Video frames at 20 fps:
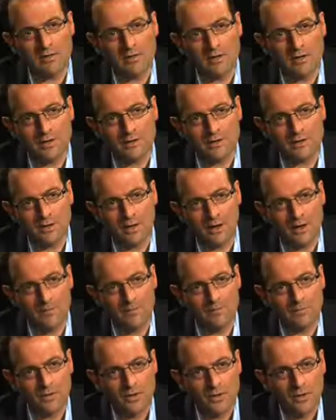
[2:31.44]
anything else
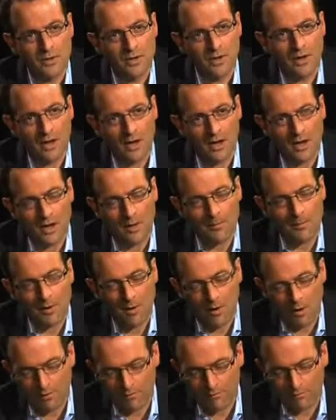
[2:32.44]
um Uh,
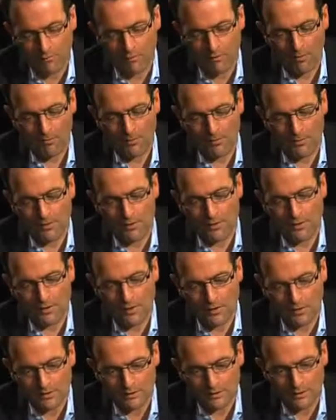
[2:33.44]
apart from
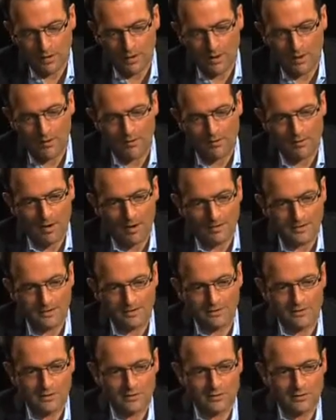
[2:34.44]
the uh,
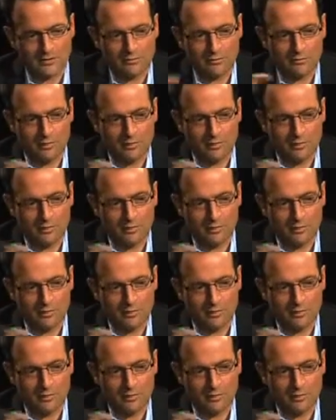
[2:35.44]
identification of